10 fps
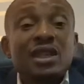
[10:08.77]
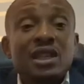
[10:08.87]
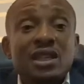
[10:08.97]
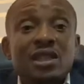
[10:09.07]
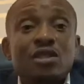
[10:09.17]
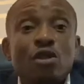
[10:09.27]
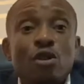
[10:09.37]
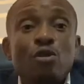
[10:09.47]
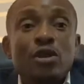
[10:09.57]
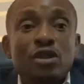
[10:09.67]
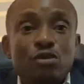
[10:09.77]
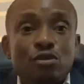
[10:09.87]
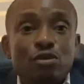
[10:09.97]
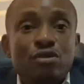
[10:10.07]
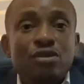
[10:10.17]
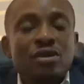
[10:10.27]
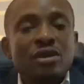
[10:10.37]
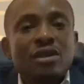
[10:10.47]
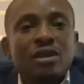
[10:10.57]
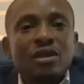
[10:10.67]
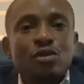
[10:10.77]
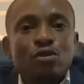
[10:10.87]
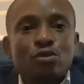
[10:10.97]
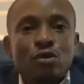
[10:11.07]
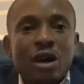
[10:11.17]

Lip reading: it is always good to